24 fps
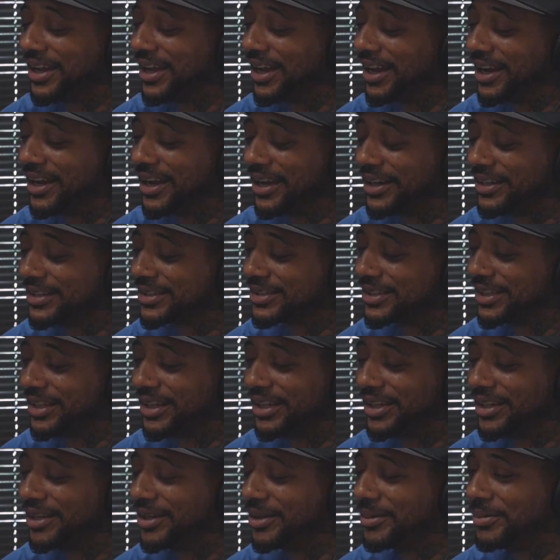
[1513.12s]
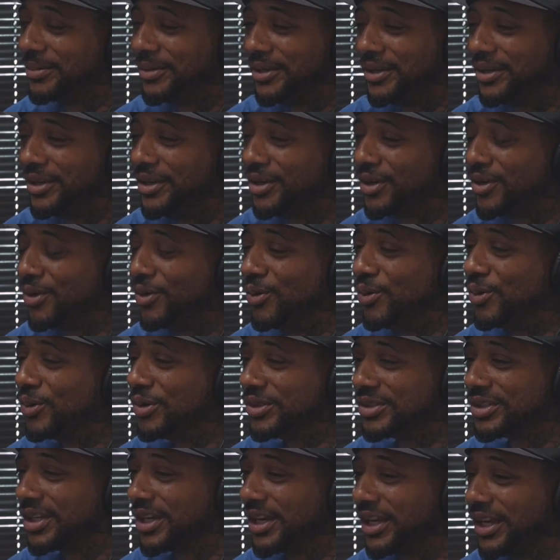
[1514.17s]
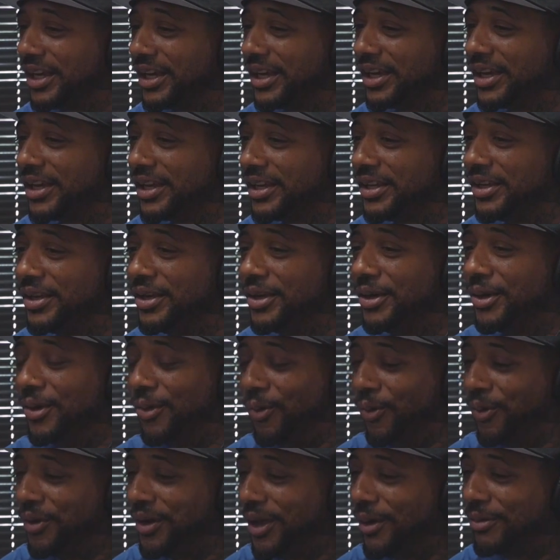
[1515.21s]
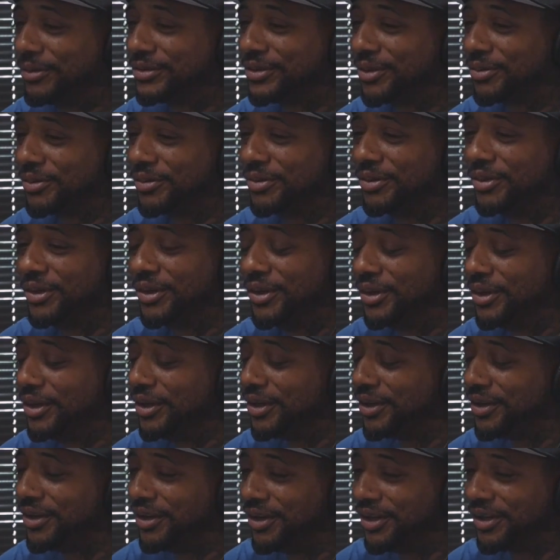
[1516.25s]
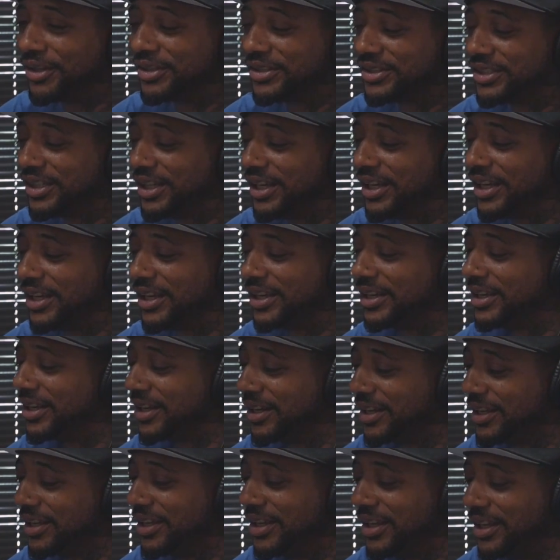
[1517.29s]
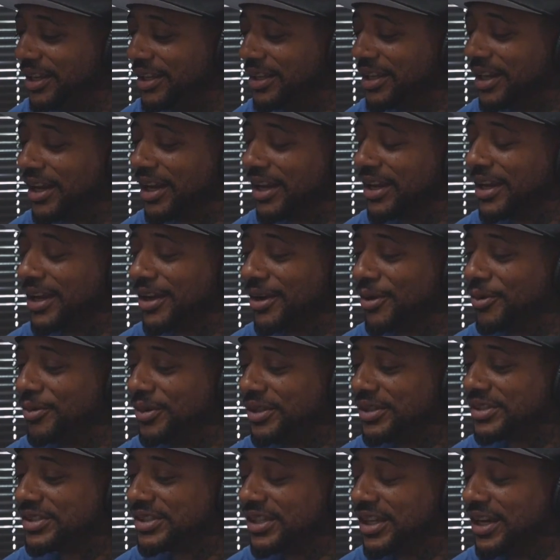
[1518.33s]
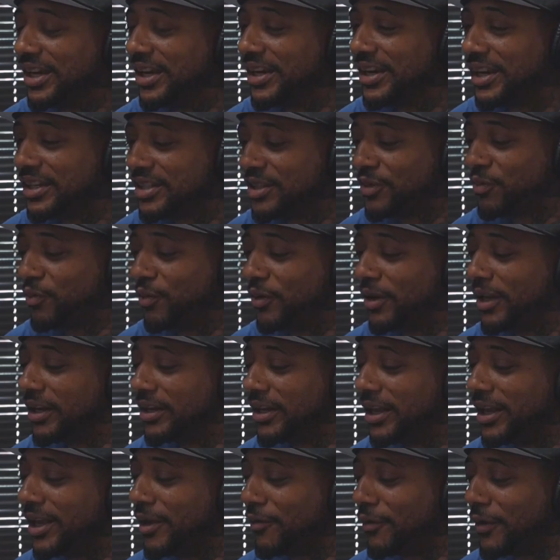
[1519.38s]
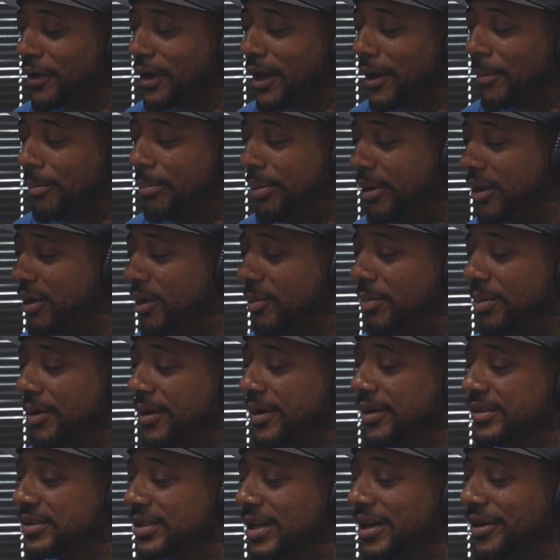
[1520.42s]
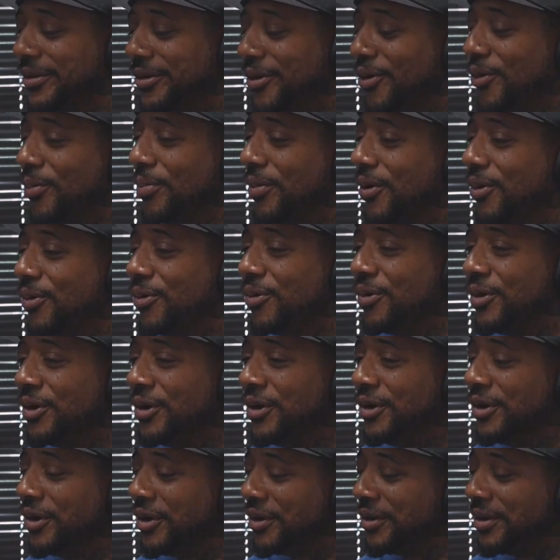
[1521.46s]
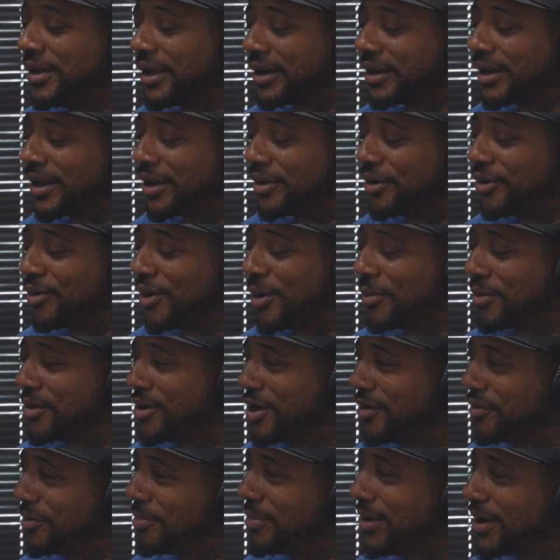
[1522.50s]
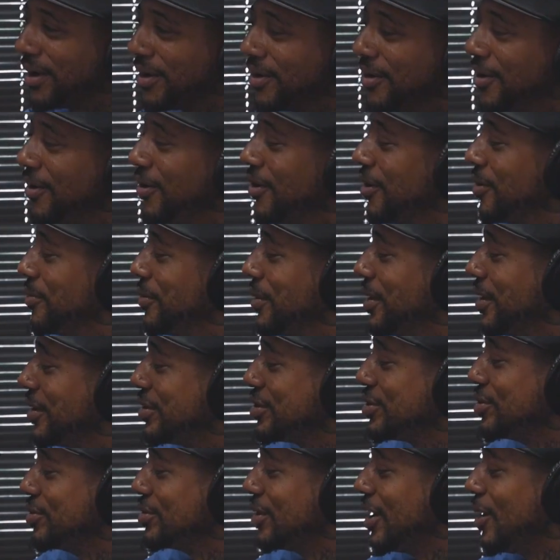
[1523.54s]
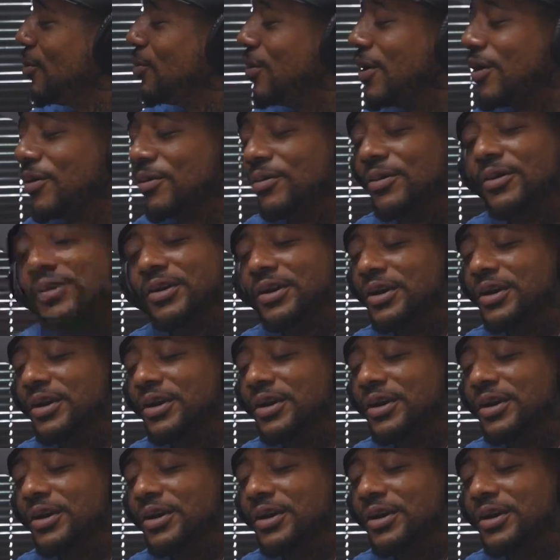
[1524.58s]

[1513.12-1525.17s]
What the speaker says: got the same kahunas I had when I was on the other side that I got on this side. I just feel like they even got bigger because I know more. Now that I know I'm covered by God, man, shoes, I walk